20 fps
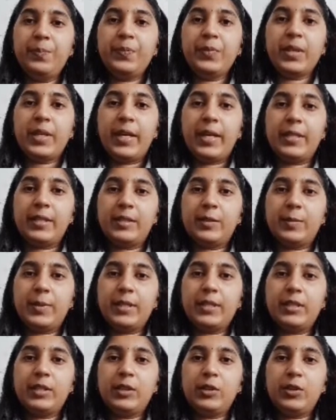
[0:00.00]
expected
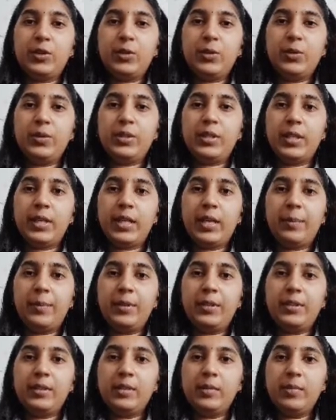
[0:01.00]
through the capital
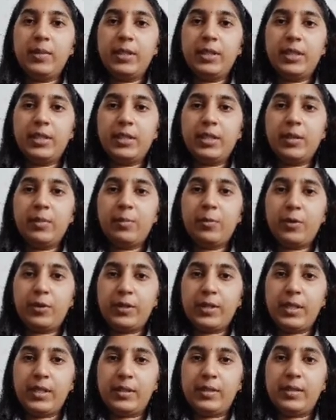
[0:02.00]
budgeting
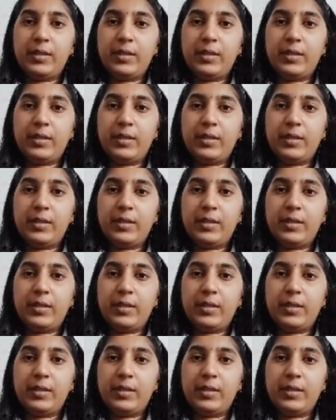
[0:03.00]
process.